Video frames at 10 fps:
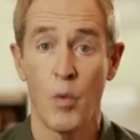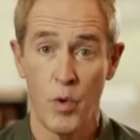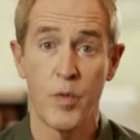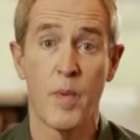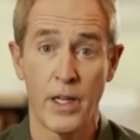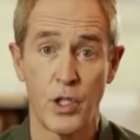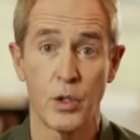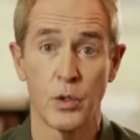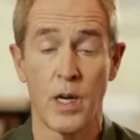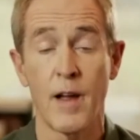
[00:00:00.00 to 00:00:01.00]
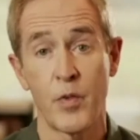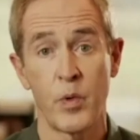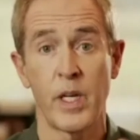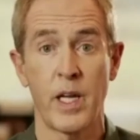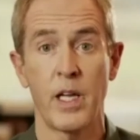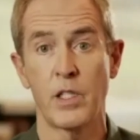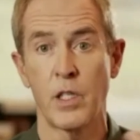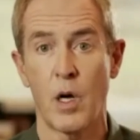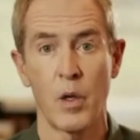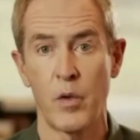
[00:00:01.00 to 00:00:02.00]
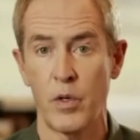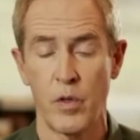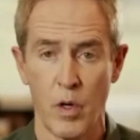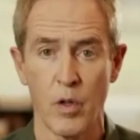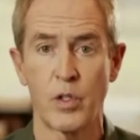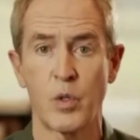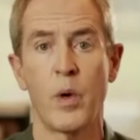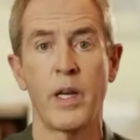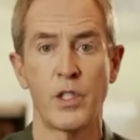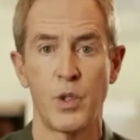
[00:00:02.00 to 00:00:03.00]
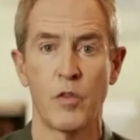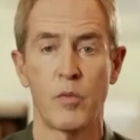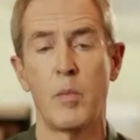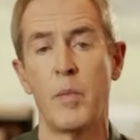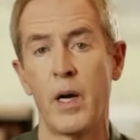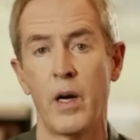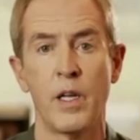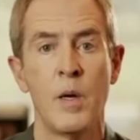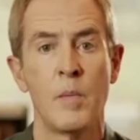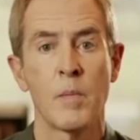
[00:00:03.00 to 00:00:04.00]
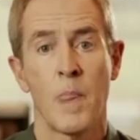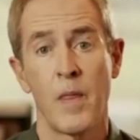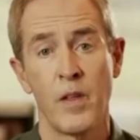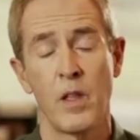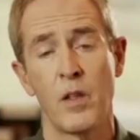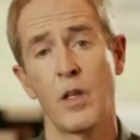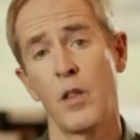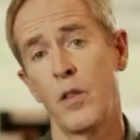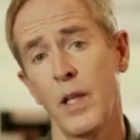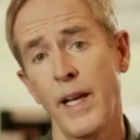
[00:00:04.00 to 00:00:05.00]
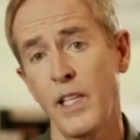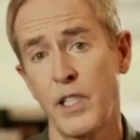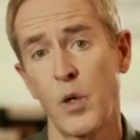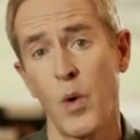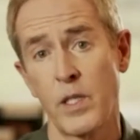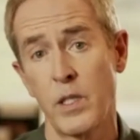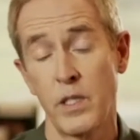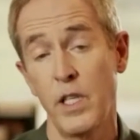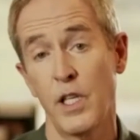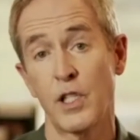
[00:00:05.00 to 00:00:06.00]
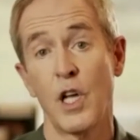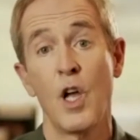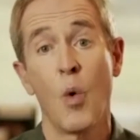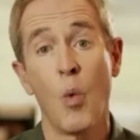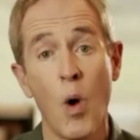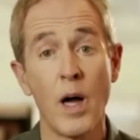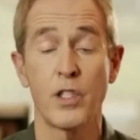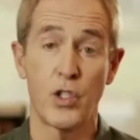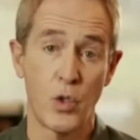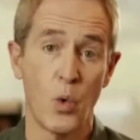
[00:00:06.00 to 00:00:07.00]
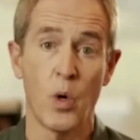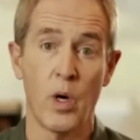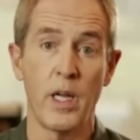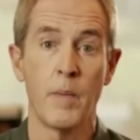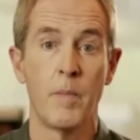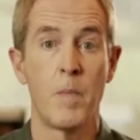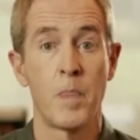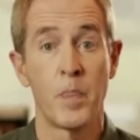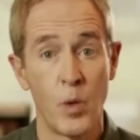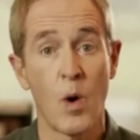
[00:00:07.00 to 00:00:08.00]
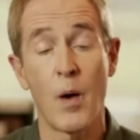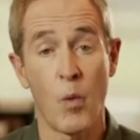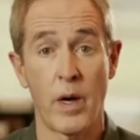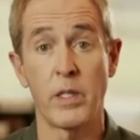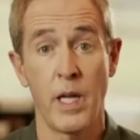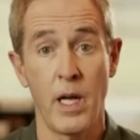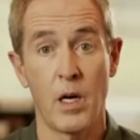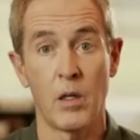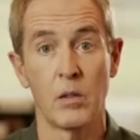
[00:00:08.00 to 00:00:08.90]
my children. I have 3 kids, they're all in their 20s. 2 of them are married. And the legacy question is this: What story do I want to tell?